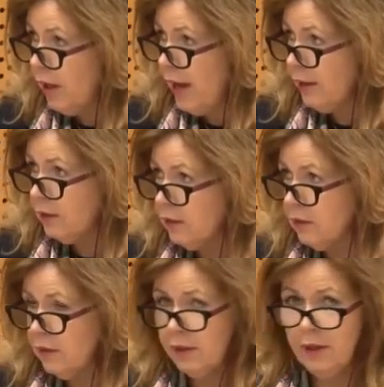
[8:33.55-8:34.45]
and
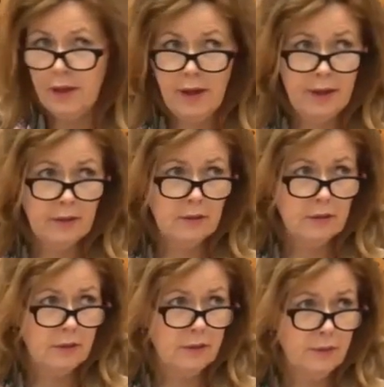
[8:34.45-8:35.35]
uh,
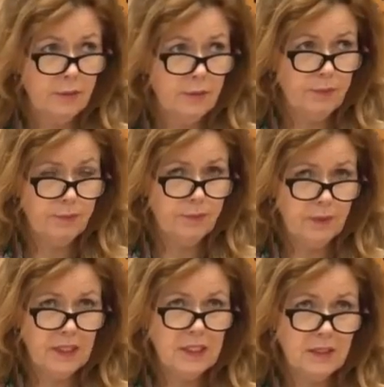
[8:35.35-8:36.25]
and uh,
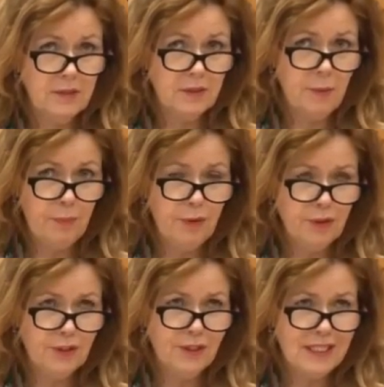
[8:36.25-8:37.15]
this the
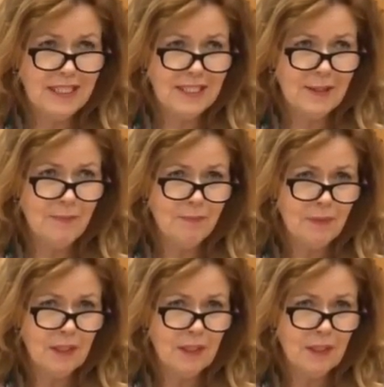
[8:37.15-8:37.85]
person's uh,